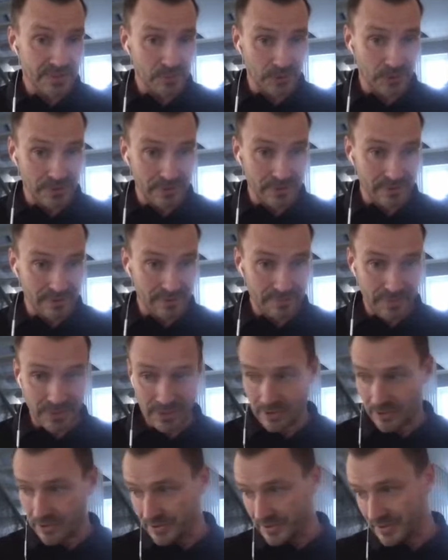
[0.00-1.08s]
module
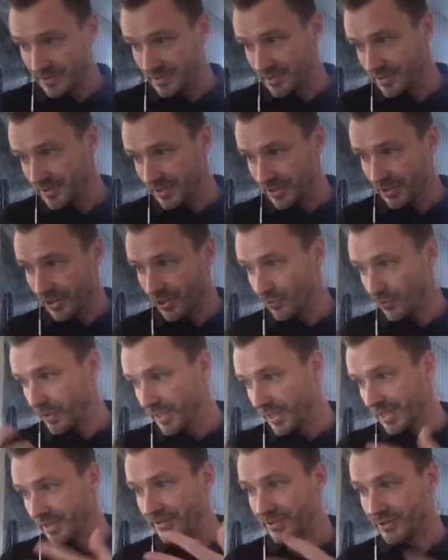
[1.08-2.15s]
because we
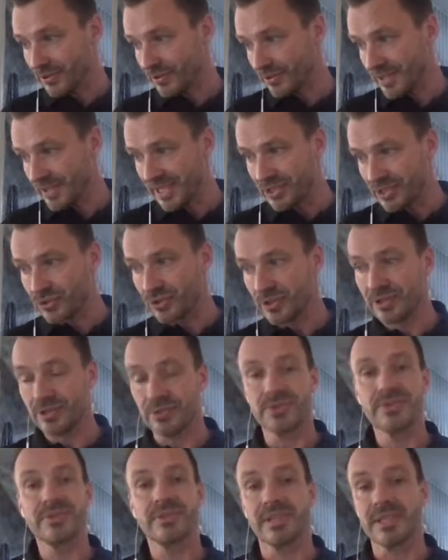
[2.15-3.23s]
need to
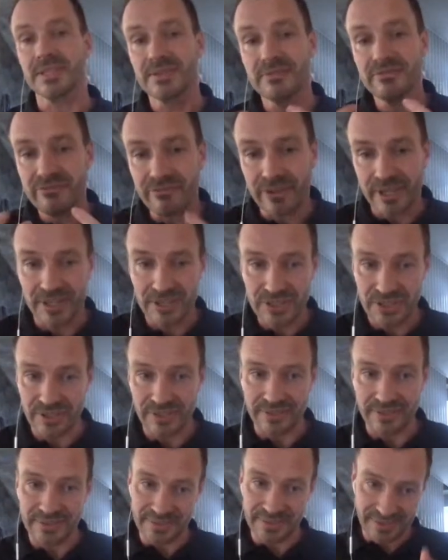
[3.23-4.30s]
introduce this
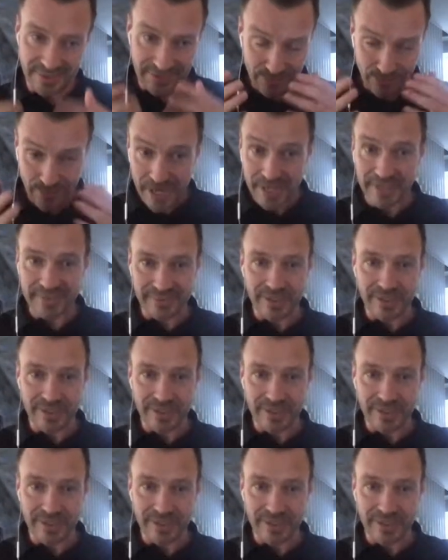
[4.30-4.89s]
function right